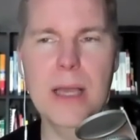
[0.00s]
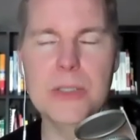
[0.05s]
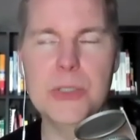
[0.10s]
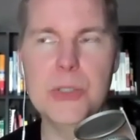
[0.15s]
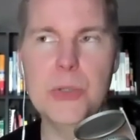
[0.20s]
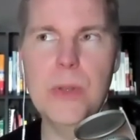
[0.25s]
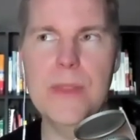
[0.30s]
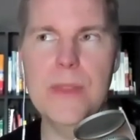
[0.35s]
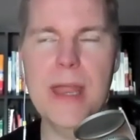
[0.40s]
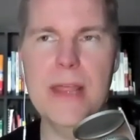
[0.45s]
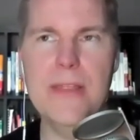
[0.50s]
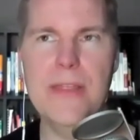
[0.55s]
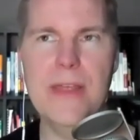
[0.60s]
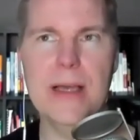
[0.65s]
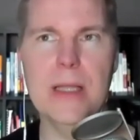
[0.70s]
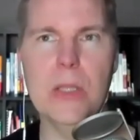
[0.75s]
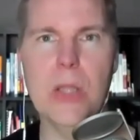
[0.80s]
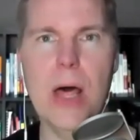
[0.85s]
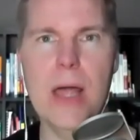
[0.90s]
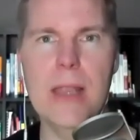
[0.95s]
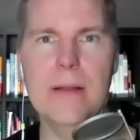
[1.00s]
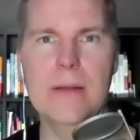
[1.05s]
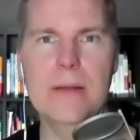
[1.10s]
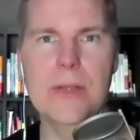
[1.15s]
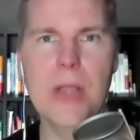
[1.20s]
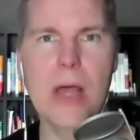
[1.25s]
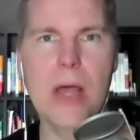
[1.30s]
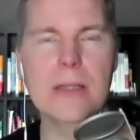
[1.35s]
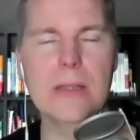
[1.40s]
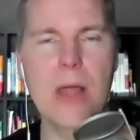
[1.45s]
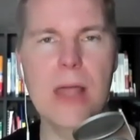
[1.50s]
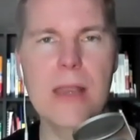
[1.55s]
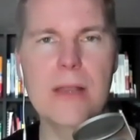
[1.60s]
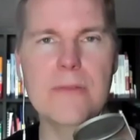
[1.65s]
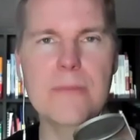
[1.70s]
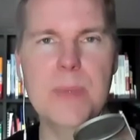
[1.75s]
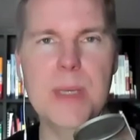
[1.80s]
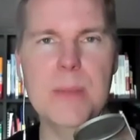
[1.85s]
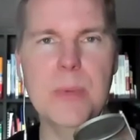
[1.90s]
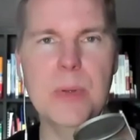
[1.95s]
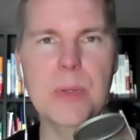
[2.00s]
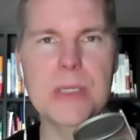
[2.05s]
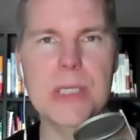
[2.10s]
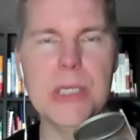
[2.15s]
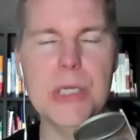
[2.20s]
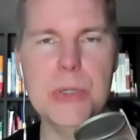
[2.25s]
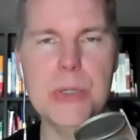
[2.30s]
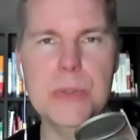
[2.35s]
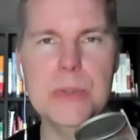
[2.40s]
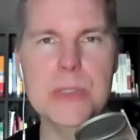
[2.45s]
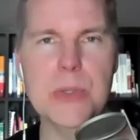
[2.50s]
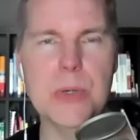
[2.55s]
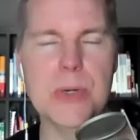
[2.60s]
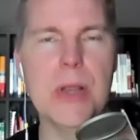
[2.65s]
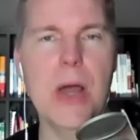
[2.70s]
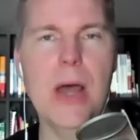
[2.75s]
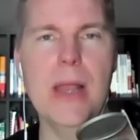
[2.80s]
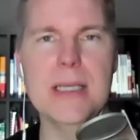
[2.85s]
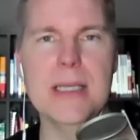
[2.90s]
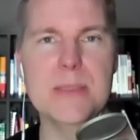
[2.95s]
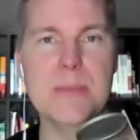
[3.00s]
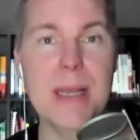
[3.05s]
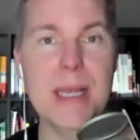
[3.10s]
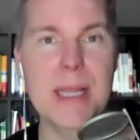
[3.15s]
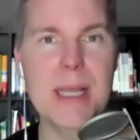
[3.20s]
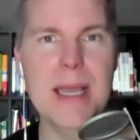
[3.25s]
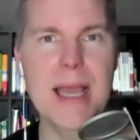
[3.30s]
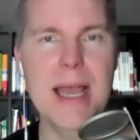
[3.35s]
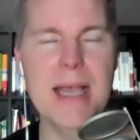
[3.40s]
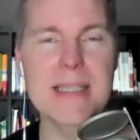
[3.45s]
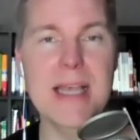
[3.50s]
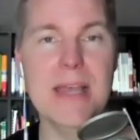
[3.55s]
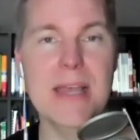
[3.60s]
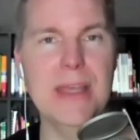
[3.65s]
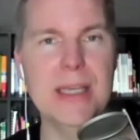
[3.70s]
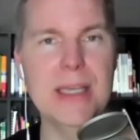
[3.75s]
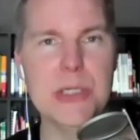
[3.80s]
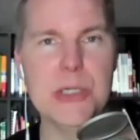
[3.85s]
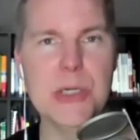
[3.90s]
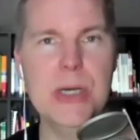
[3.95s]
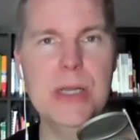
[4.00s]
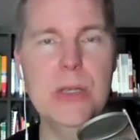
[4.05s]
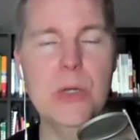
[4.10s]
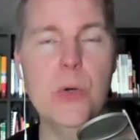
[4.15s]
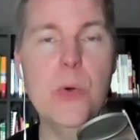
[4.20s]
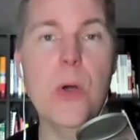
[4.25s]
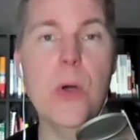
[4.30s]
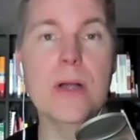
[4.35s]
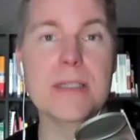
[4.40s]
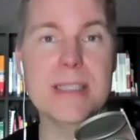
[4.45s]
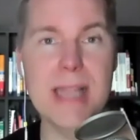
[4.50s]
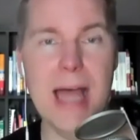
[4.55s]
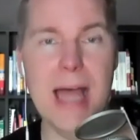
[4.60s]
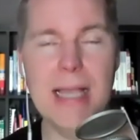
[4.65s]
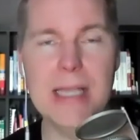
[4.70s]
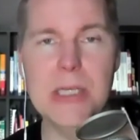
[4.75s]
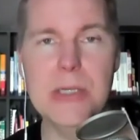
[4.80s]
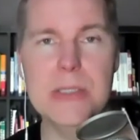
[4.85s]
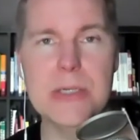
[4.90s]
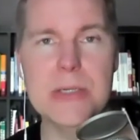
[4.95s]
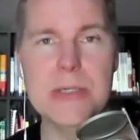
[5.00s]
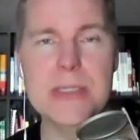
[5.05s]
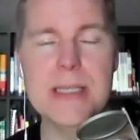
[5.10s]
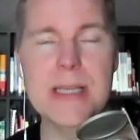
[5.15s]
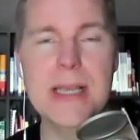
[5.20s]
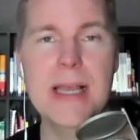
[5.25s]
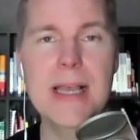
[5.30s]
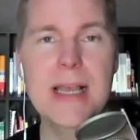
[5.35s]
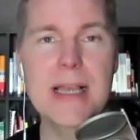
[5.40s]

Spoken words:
tool that I think not a lot of people use, or not as many as I think should, who are Slack users.